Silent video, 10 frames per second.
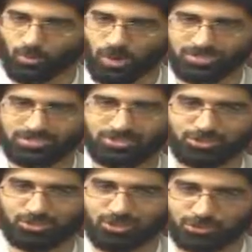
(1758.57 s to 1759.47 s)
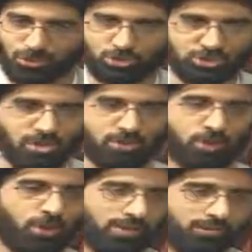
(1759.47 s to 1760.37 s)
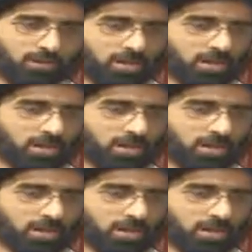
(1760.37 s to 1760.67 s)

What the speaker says: wanted to be associated with.